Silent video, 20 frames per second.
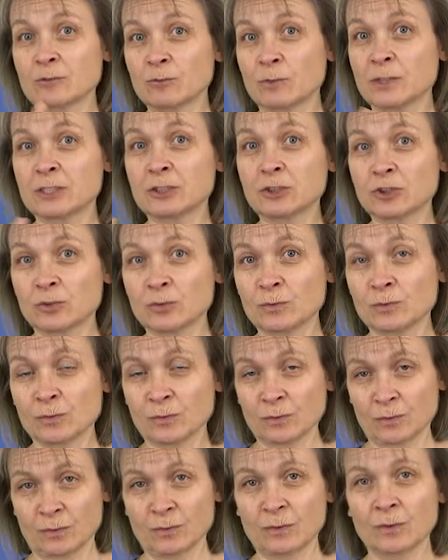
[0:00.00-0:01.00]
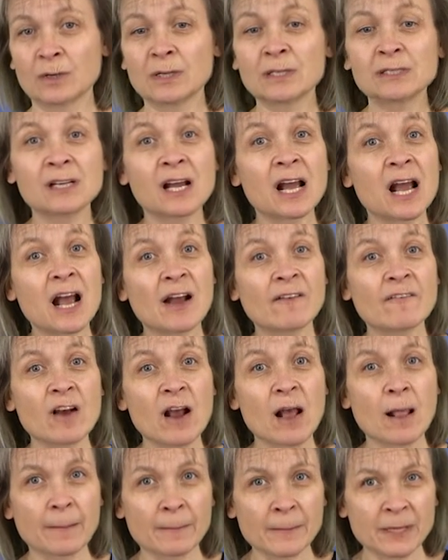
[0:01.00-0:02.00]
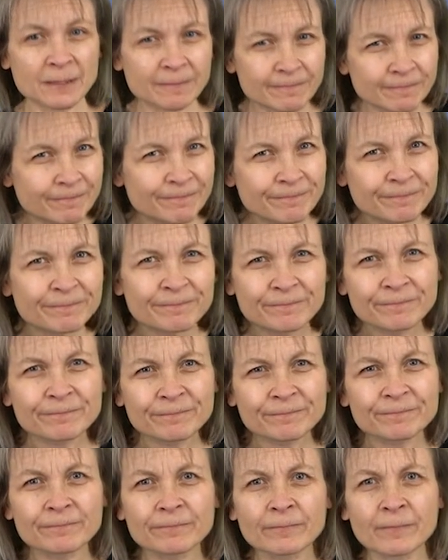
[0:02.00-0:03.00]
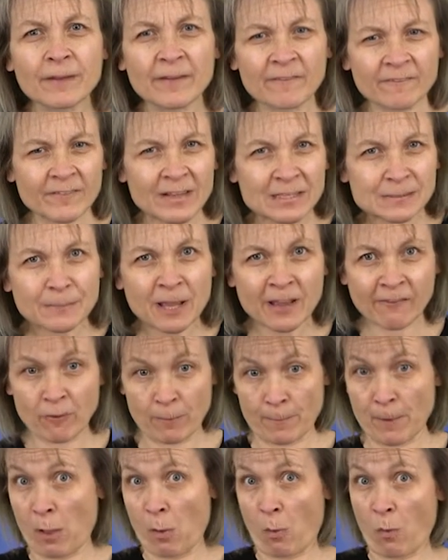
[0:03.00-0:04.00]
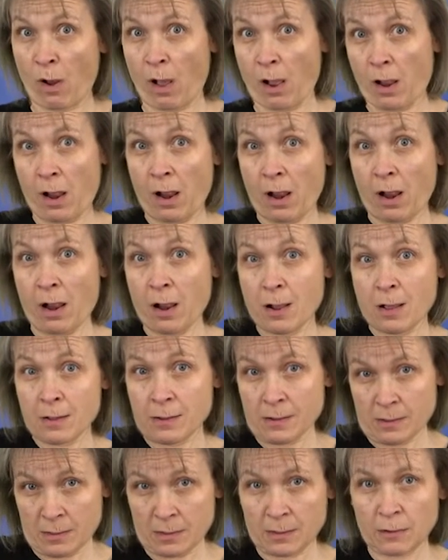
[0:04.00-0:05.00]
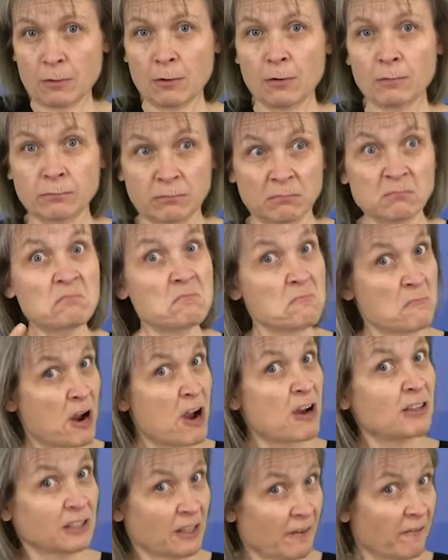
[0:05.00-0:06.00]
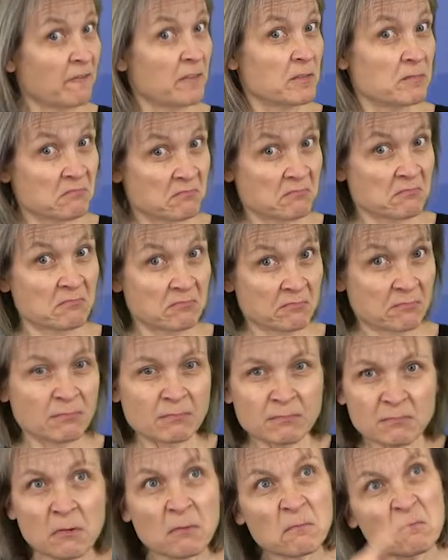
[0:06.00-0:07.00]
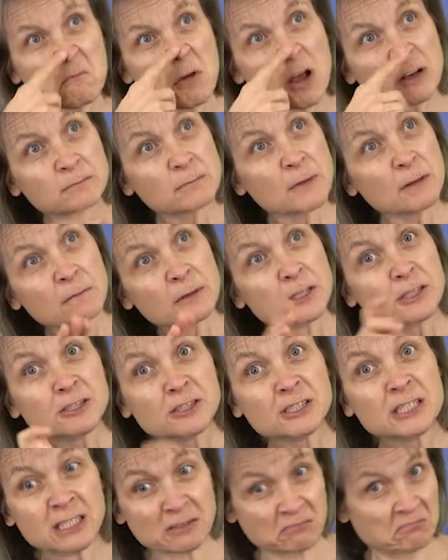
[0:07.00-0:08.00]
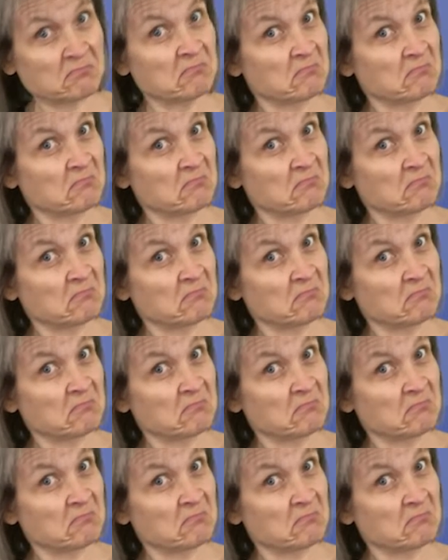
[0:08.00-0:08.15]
In July 2022, TfL collected feedback from local people and got very positive comments about the possible changes.